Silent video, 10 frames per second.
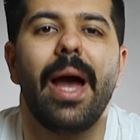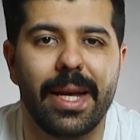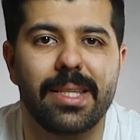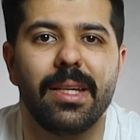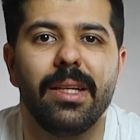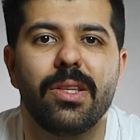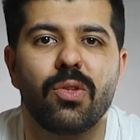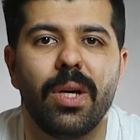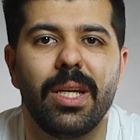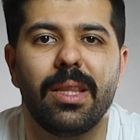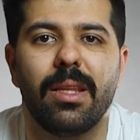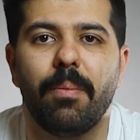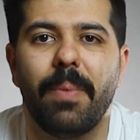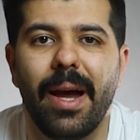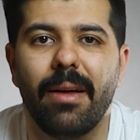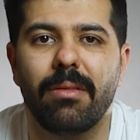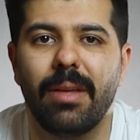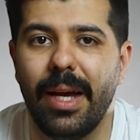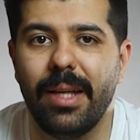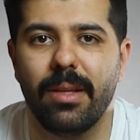has illustrated the path
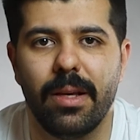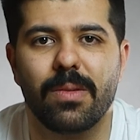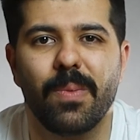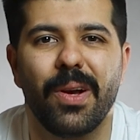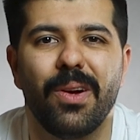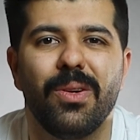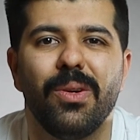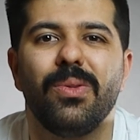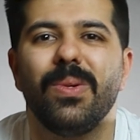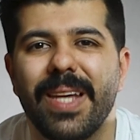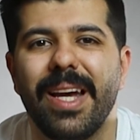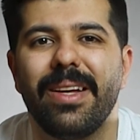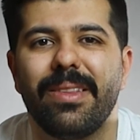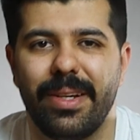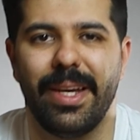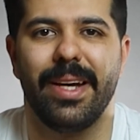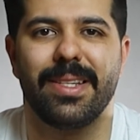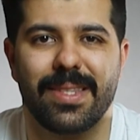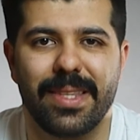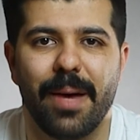and inspired you to take the
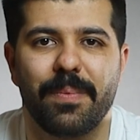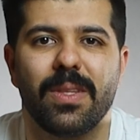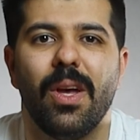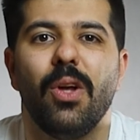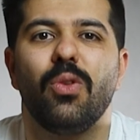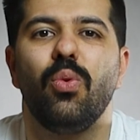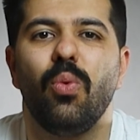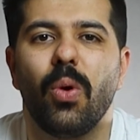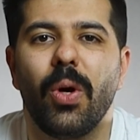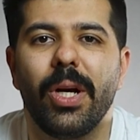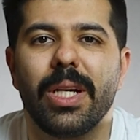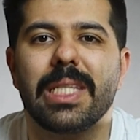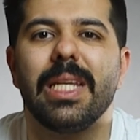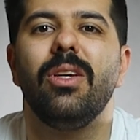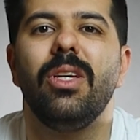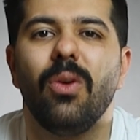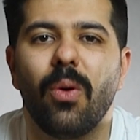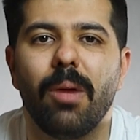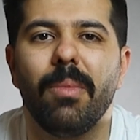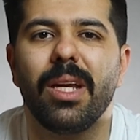next steps towards
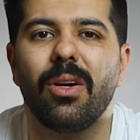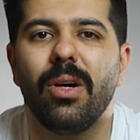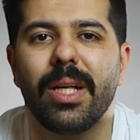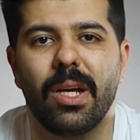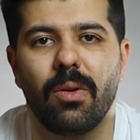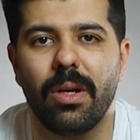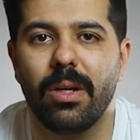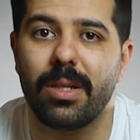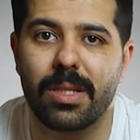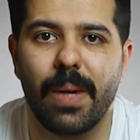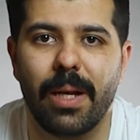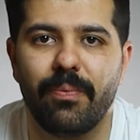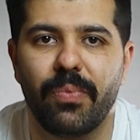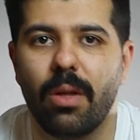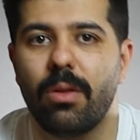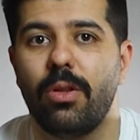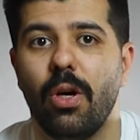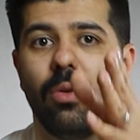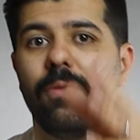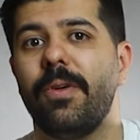your medical career in Spain.
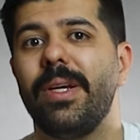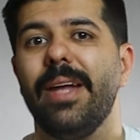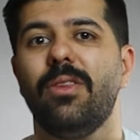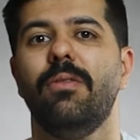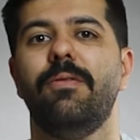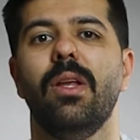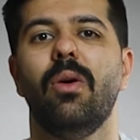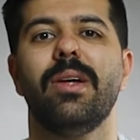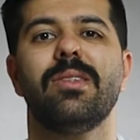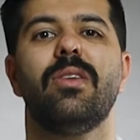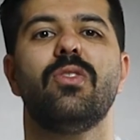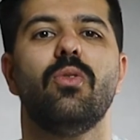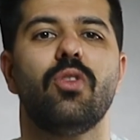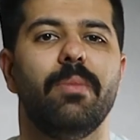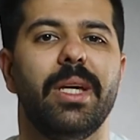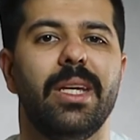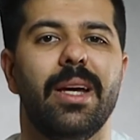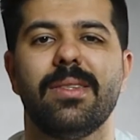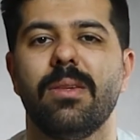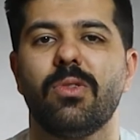Don't forget to follow us on social media
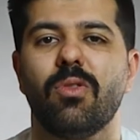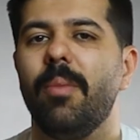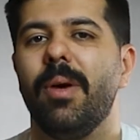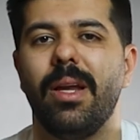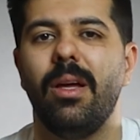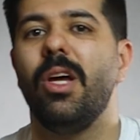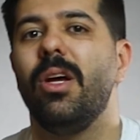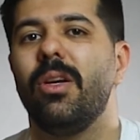and subscribe